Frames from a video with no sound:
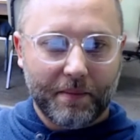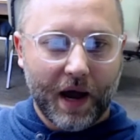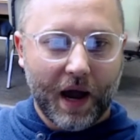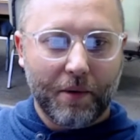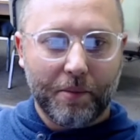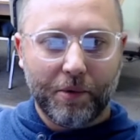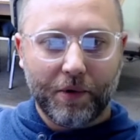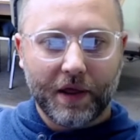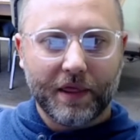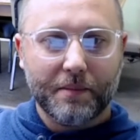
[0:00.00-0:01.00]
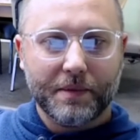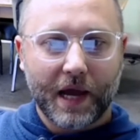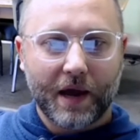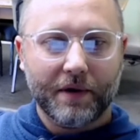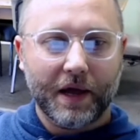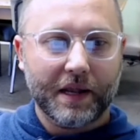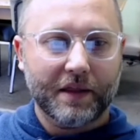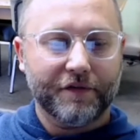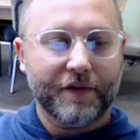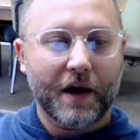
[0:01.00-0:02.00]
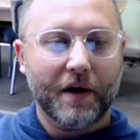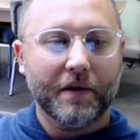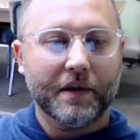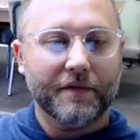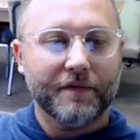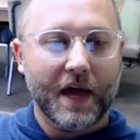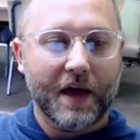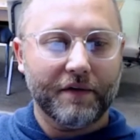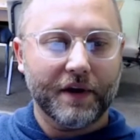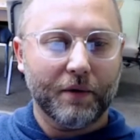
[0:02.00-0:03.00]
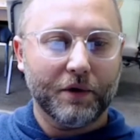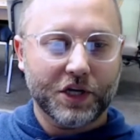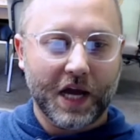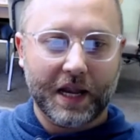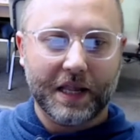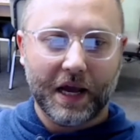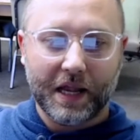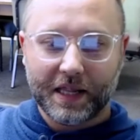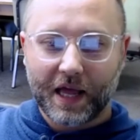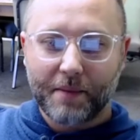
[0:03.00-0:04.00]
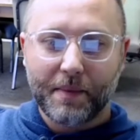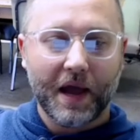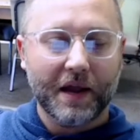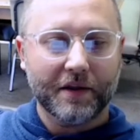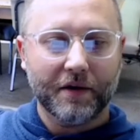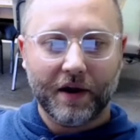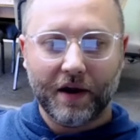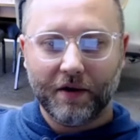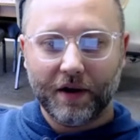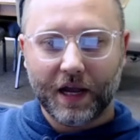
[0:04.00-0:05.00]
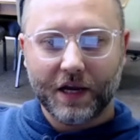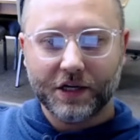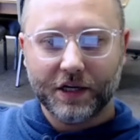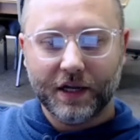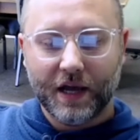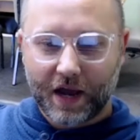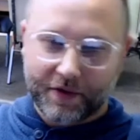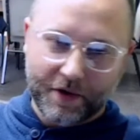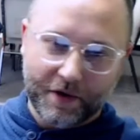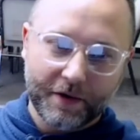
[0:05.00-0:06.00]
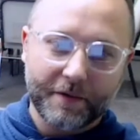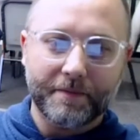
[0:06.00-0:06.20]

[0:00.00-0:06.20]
I will bring them down as the fowls of the heaven. I will chastise them as their congregation hath heard.